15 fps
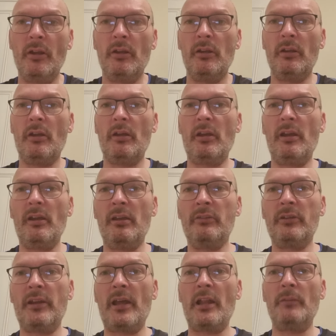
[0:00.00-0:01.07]
You know, it is
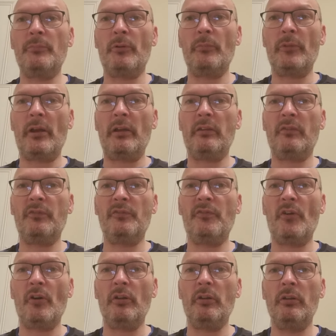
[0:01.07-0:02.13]
an album that is
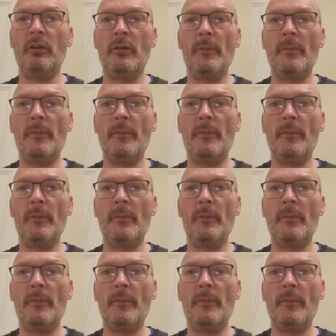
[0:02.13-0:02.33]
full